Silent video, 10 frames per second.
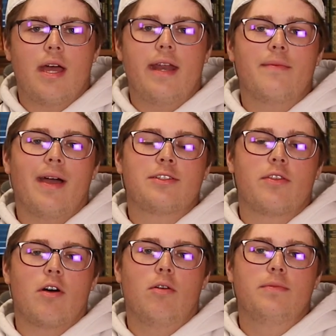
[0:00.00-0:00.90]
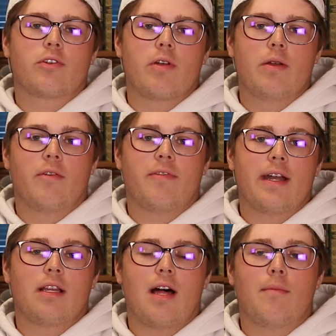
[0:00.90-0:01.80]
Heading back to the home screen, we'll
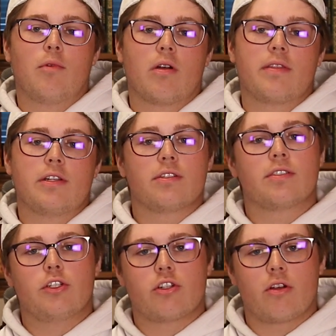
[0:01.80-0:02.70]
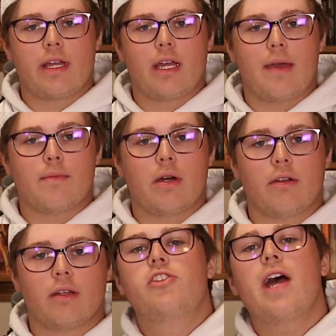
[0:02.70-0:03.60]
find a lot more than just the Journey game
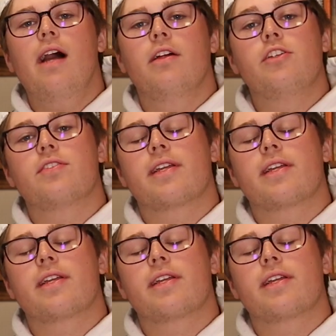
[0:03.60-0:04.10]
mode. Challenge is a